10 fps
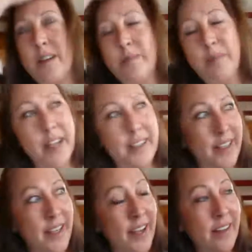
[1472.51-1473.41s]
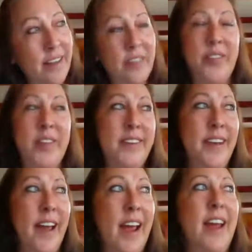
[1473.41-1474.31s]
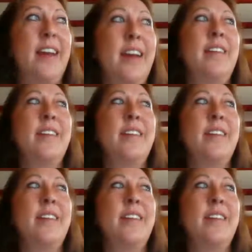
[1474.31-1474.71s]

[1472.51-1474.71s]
But at the end of the day,